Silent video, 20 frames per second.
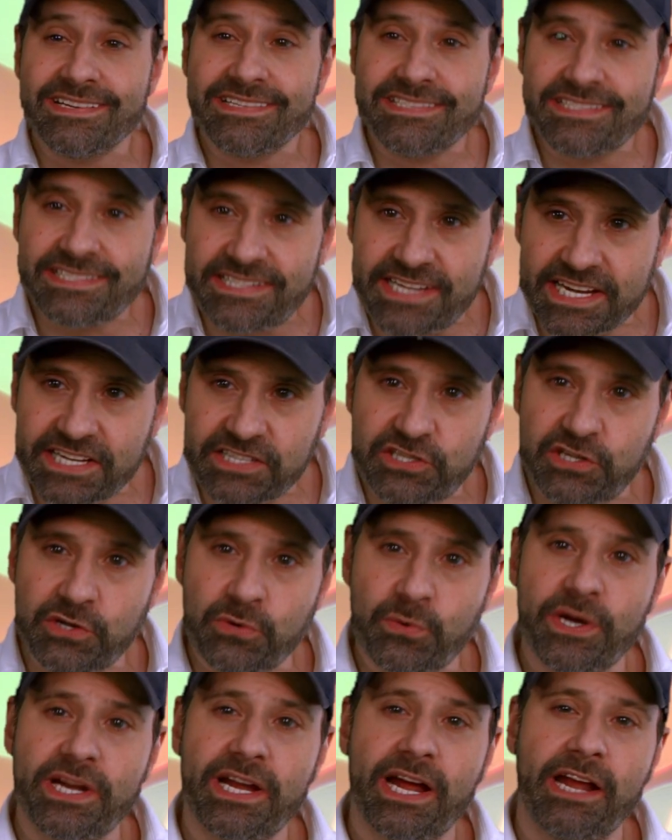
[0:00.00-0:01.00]
Stick
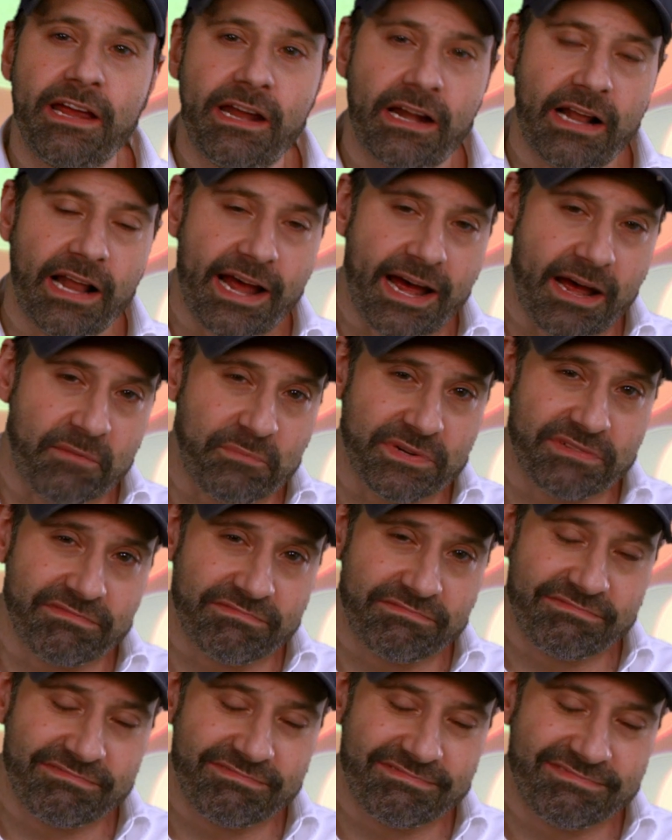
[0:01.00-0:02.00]
to it, and it'll happen,
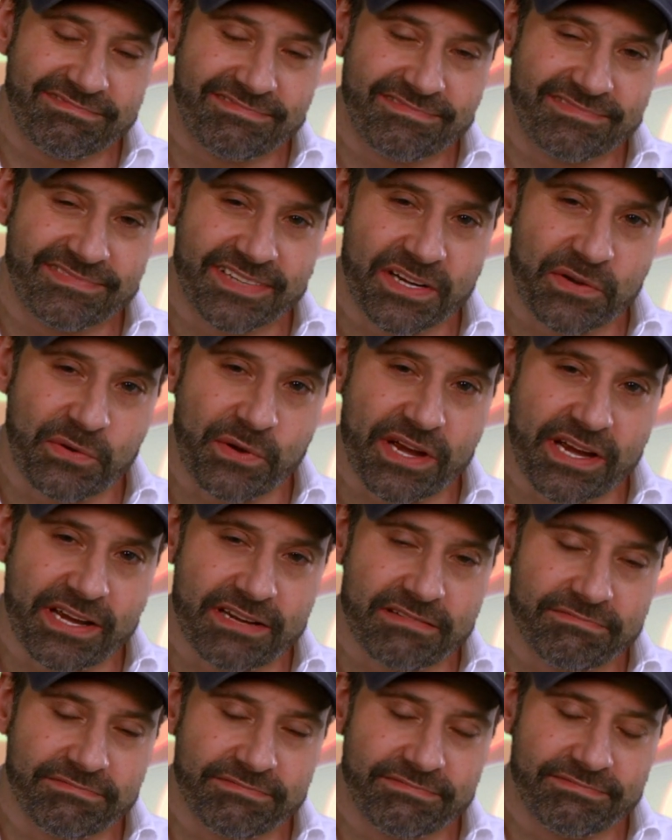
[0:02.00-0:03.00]

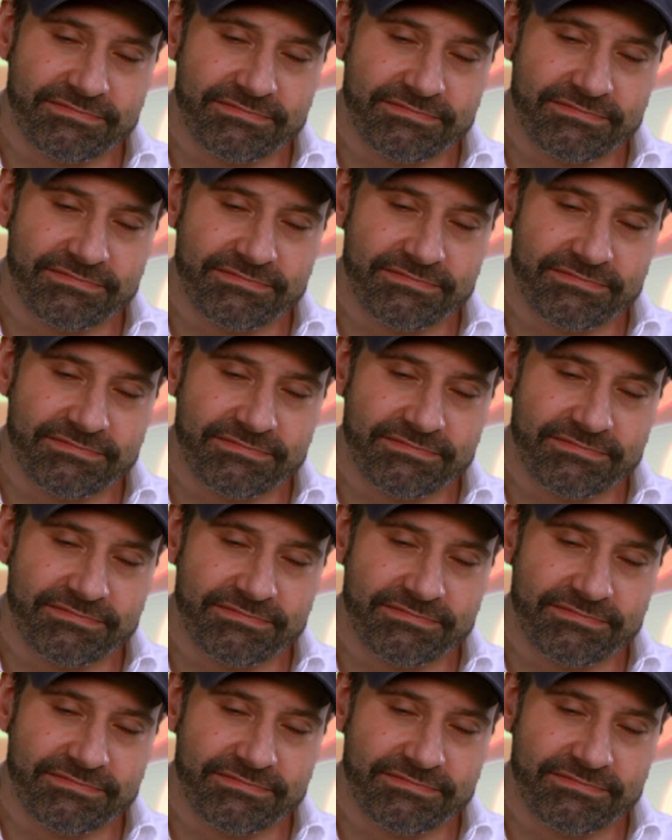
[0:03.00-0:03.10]
okay?